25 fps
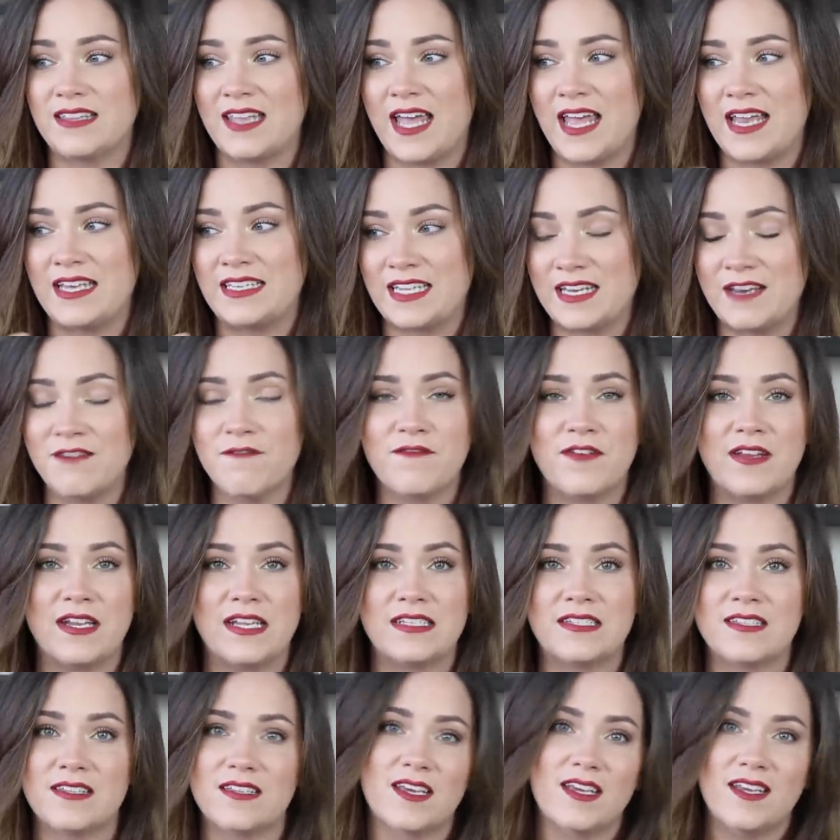they didn't fit
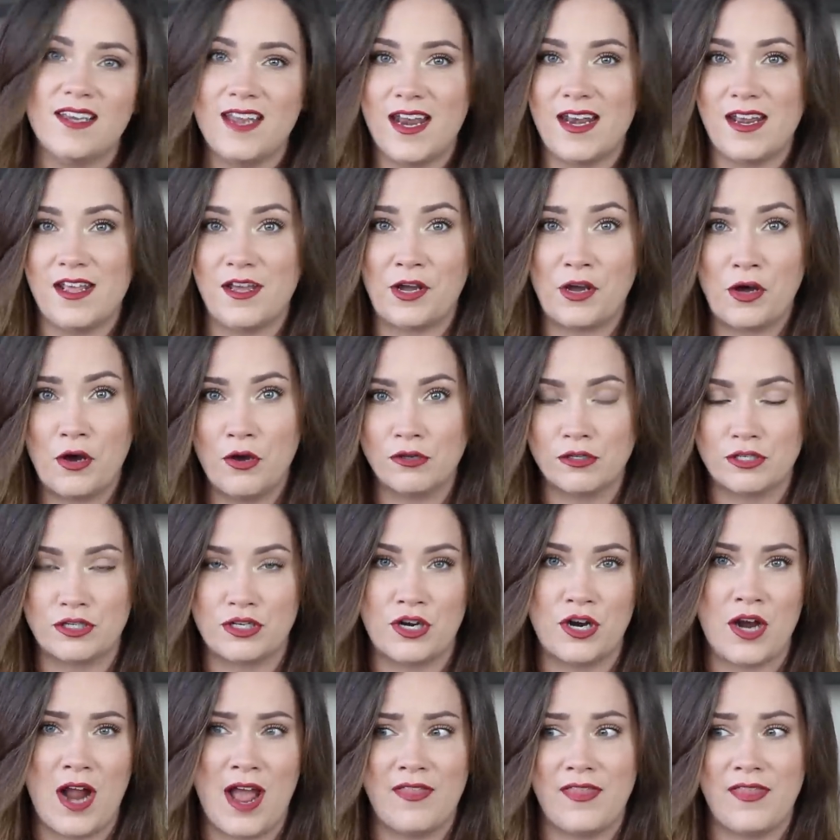into the Canadian culture